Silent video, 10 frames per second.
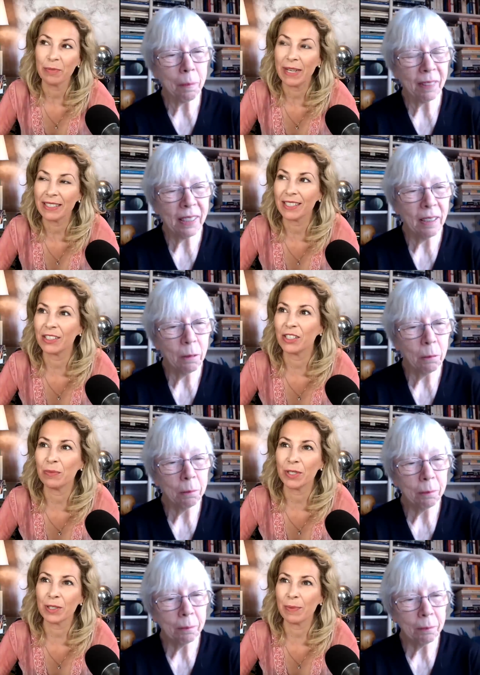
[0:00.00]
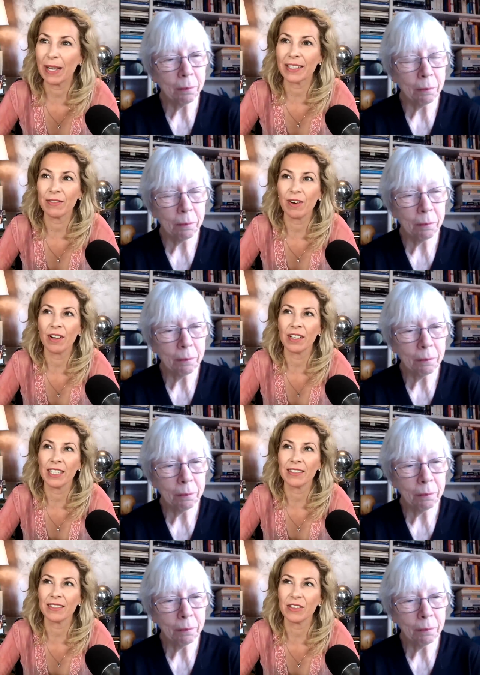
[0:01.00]
Speaker 1: message and perspective on
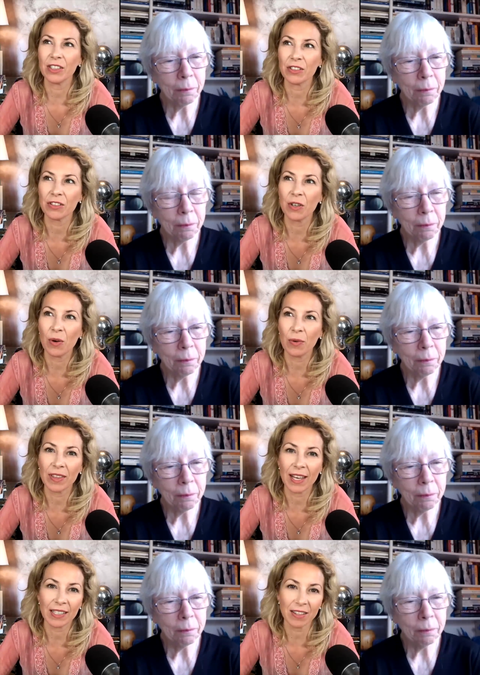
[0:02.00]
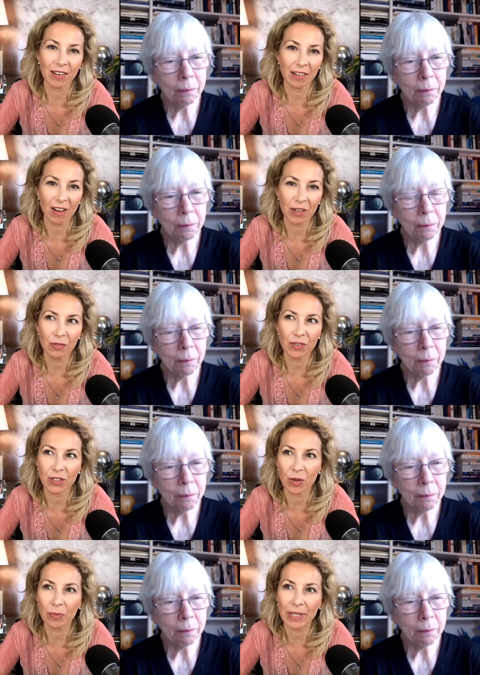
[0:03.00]
it. Just knowing that our life is
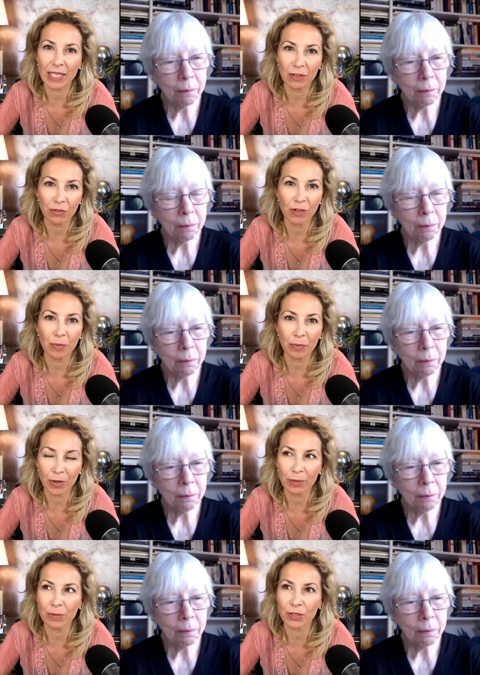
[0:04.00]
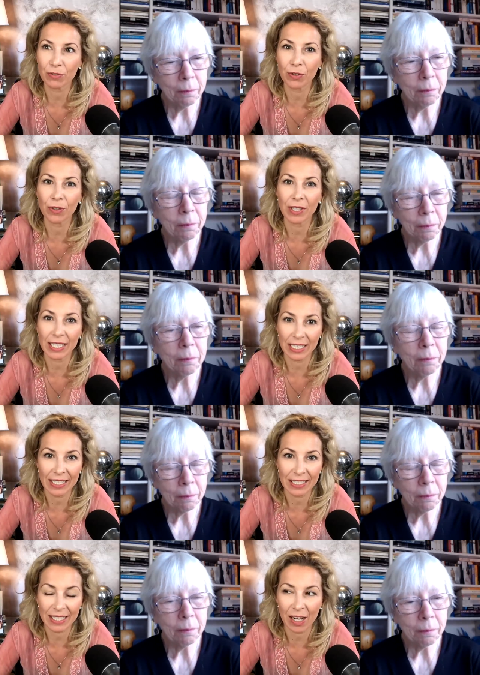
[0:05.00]
so meaningful and purposeful in
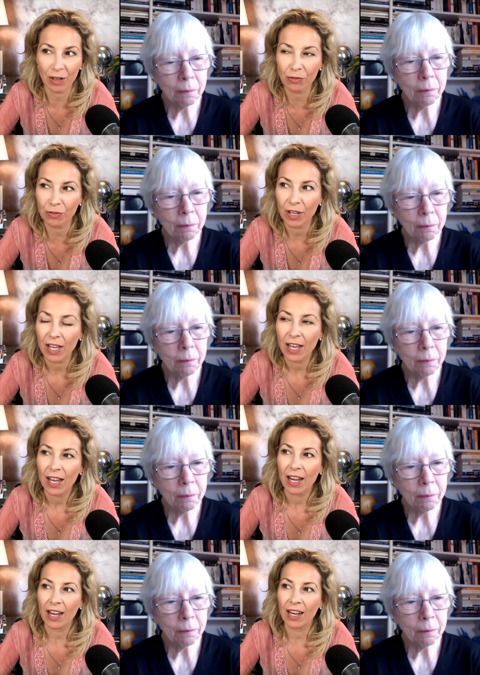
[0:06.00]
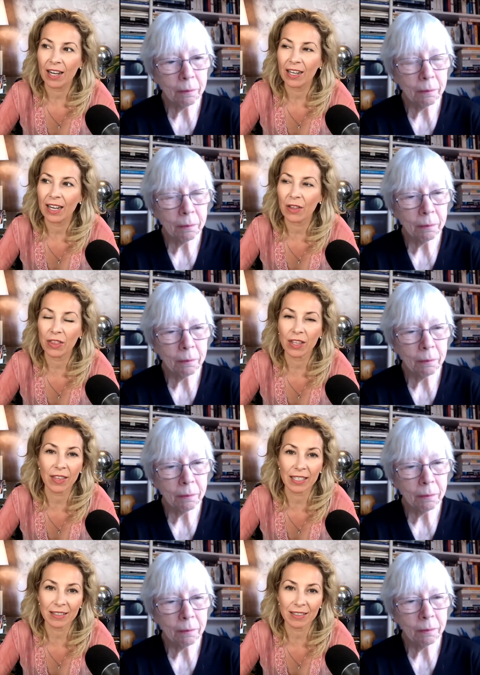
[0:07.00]
itself, uh, I think
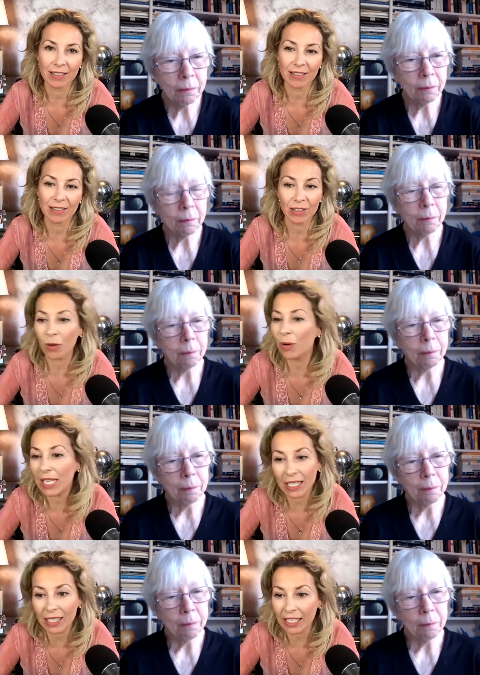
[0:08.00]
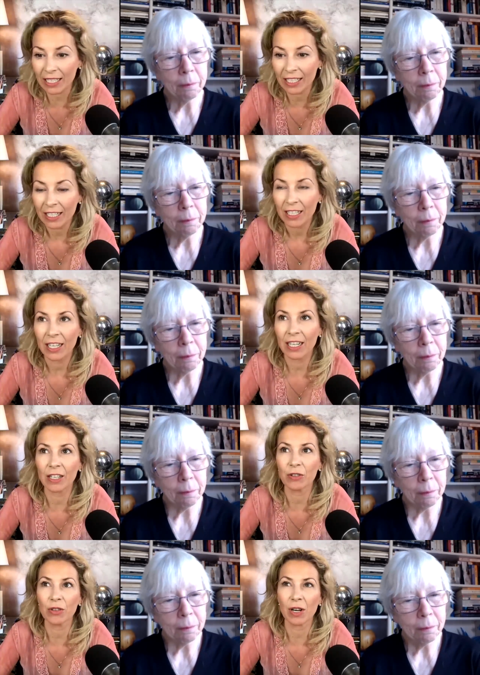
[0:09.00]
that's so healing
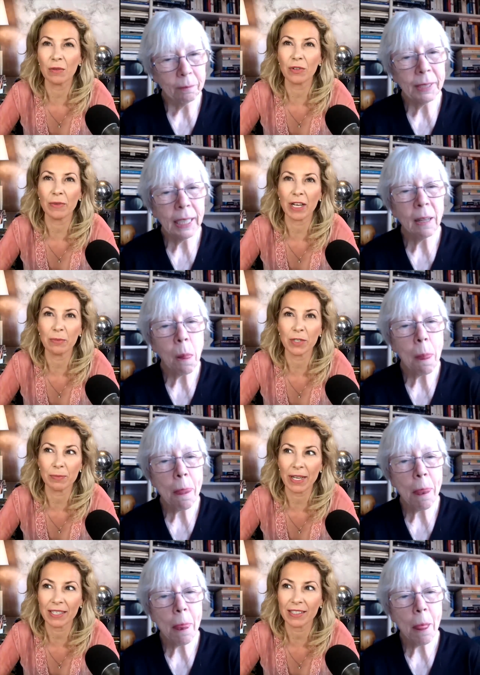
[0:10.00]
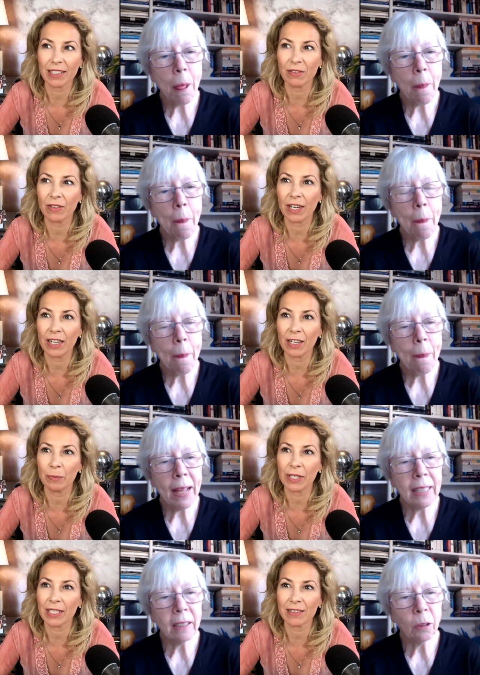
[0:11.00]
uh, to come from that perspective
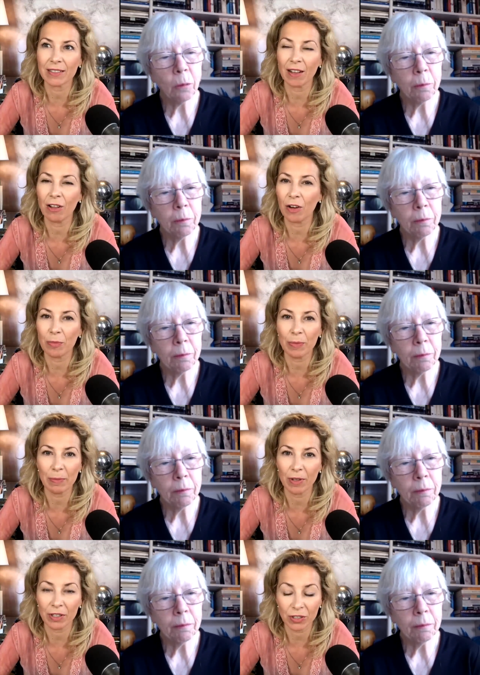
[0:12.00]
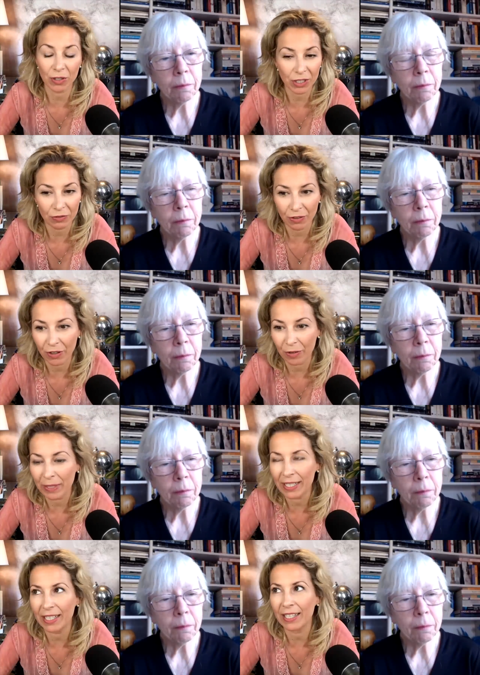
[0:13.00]
um, because a lot of people are searching for the
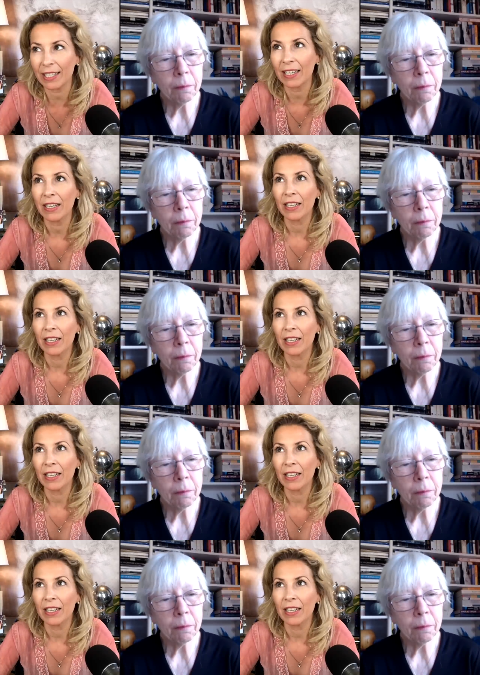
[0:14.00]
meaning,